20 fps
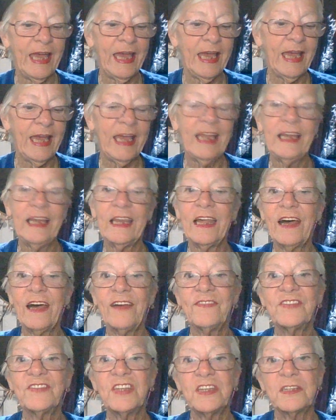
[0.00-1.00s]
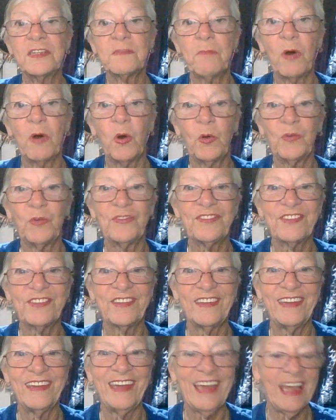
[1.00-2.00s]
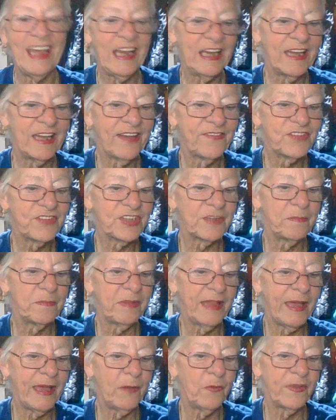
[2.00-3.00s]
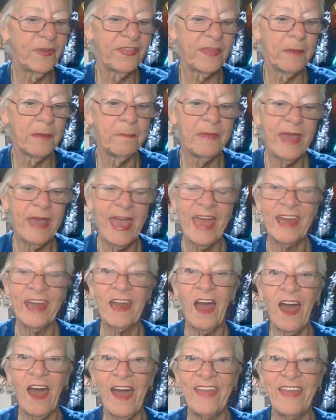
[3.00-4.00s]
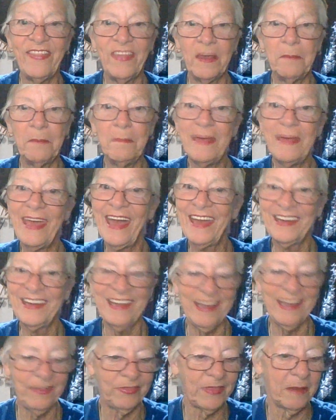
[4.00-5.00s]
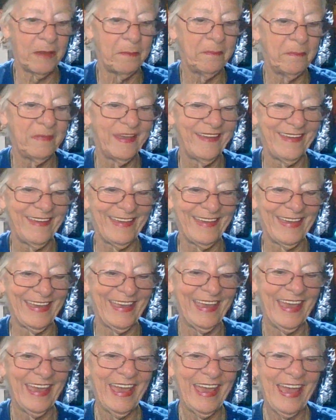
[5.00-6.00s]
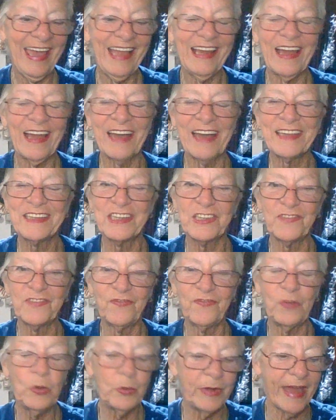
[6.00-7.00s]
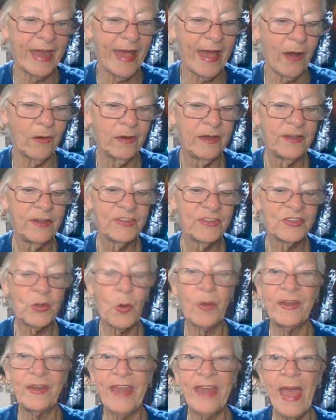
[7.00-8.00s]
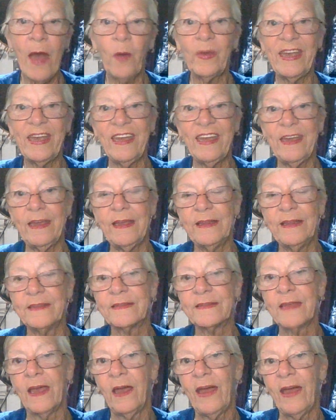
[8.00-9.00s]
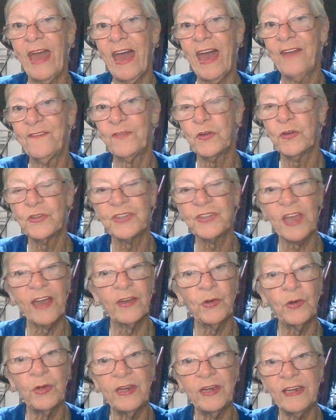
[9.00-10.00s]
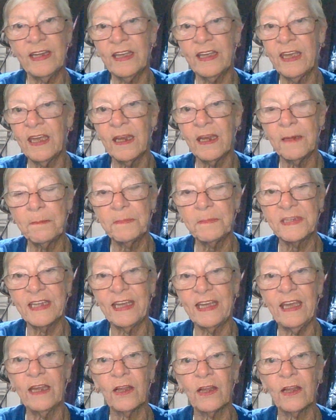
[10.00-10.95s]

He loves his bones. He loves to play with them and hide them and eat them. He likes his food now, so now he eats. At first, I couldn't get him to eat a